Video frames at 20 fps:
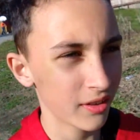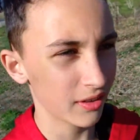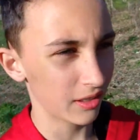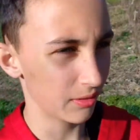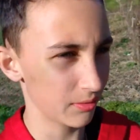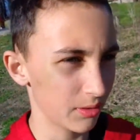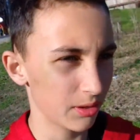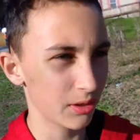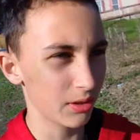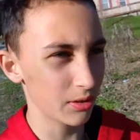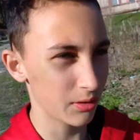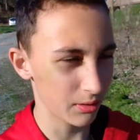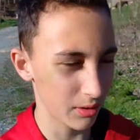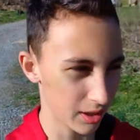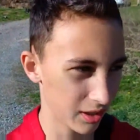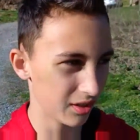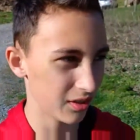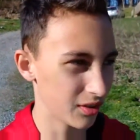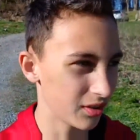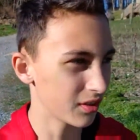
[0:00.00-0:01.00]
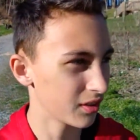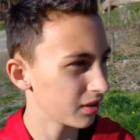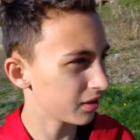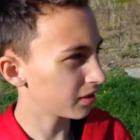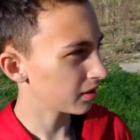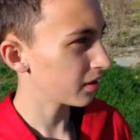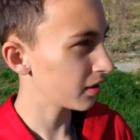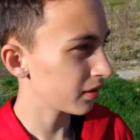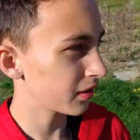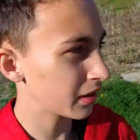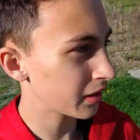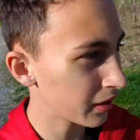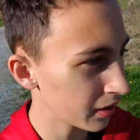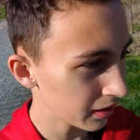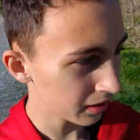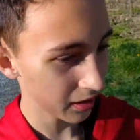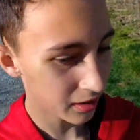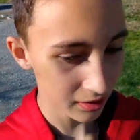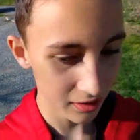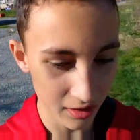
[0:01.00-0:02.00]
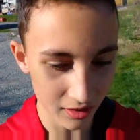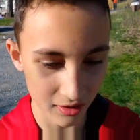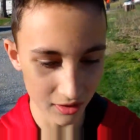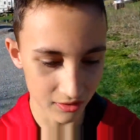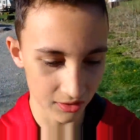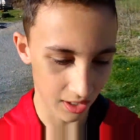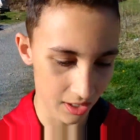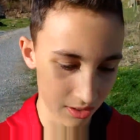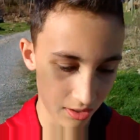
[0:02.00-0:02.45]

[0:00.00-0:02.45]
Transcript: I really don't care. Because I